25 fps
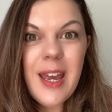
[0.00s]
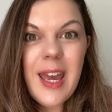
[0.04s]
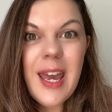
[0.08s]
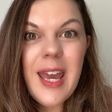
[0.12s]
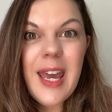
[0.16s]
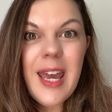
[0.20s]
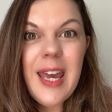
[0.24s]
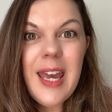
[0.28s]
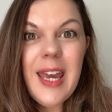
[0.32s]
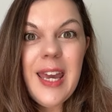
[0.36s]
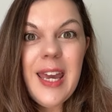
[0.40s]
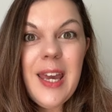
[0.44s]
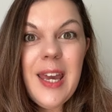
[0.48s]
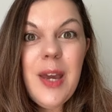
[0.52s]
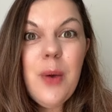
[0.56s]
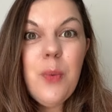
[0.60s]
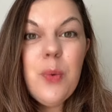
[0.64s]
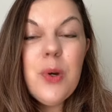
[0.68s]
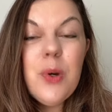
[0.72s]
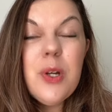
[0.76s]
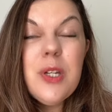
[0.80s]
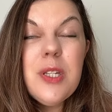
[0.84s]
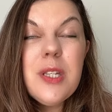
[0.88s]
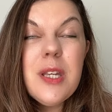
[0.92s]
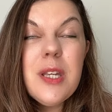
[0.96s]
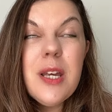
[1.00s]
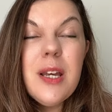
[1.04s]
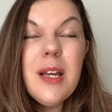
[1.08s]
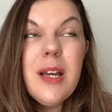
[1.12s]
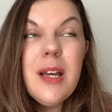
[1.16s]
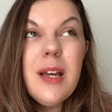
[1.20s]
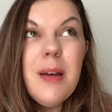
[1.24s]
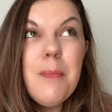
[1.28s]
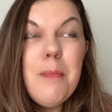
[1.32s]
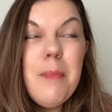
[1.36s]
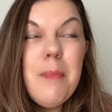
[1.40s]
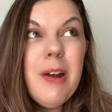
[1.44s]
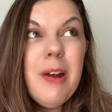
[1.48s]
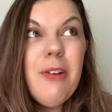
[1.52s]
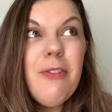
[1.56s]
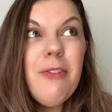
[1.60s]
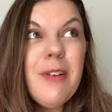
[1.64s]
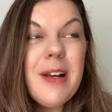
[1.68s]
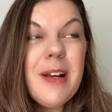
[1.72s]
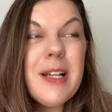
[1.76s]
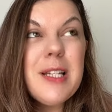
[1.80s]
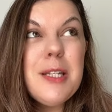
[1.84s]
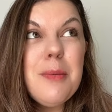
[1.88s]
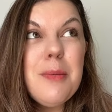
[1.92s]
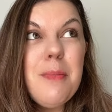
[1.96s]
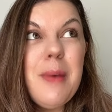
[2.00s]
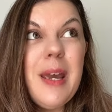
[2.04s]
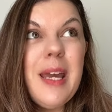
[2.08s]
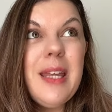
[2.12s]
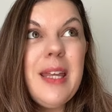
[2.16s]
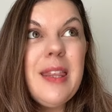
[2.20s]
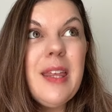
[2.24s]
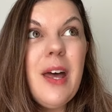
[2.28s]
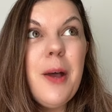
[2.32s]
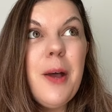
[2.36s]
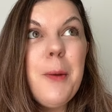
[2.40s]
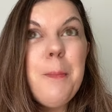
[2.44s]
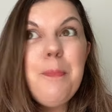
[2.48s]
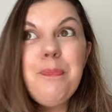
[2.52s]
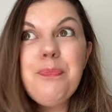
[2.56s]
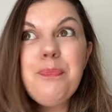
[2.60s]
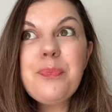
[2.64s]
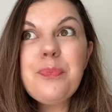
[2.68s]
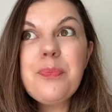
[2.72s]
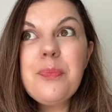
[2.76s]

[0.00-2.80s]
He was mirroring to me that